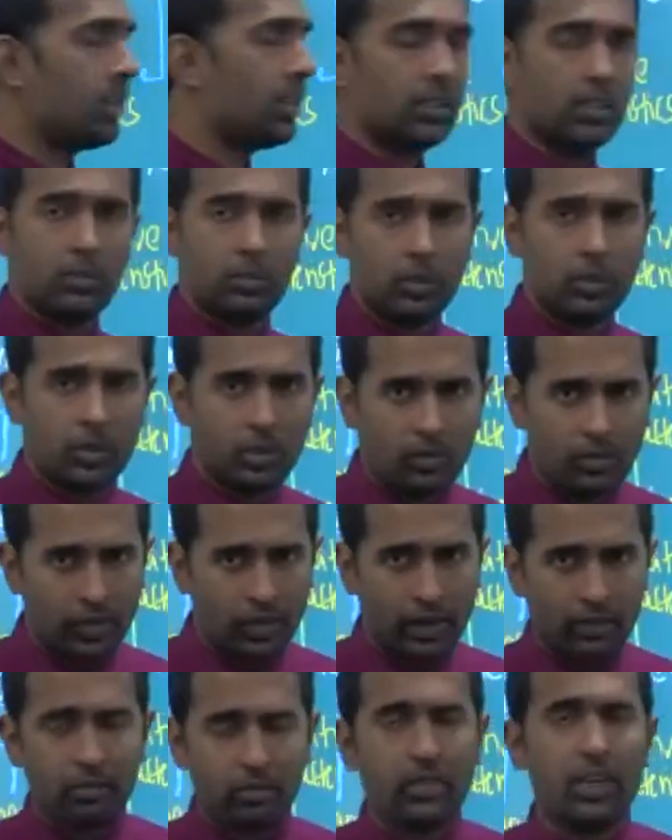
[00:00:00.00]
conceptual
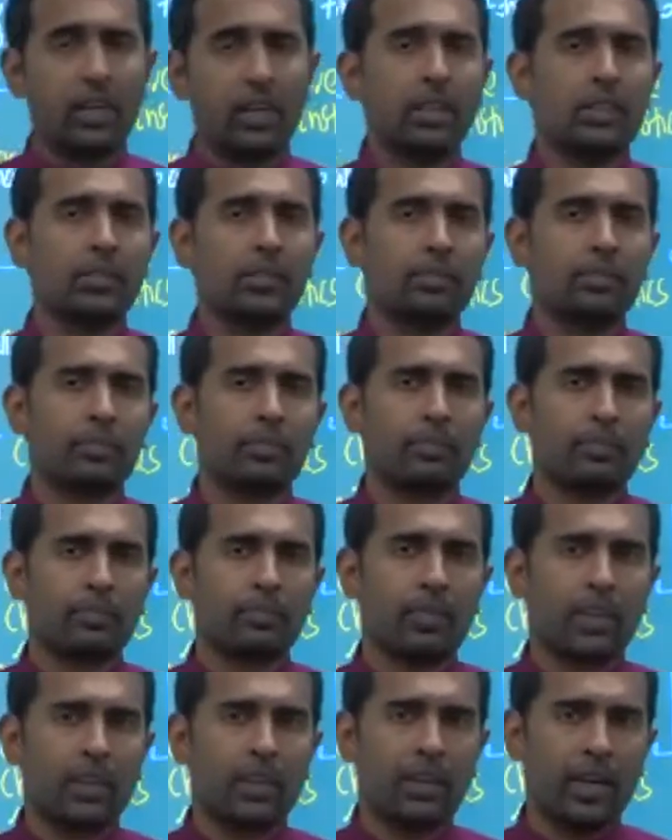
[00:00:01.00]
framework,
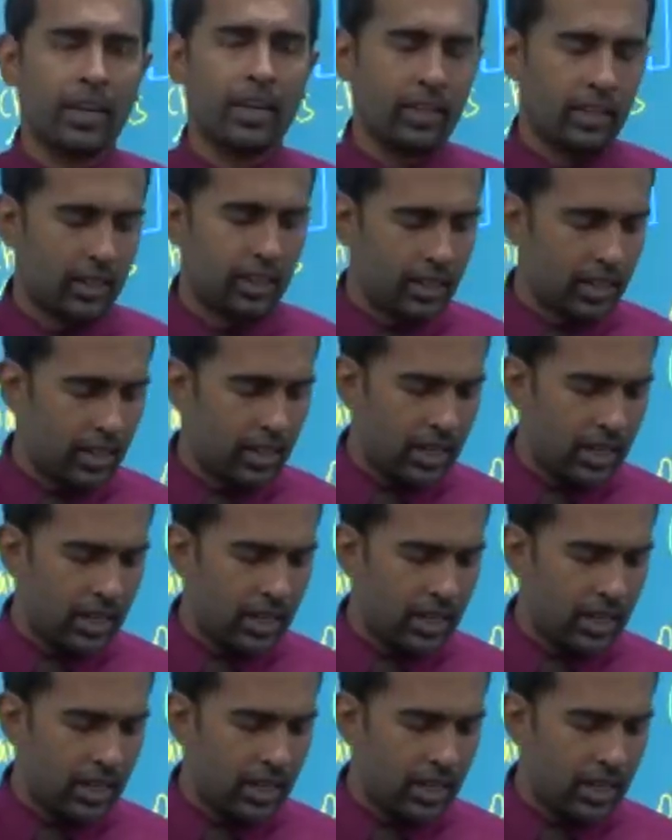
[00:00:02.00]
right?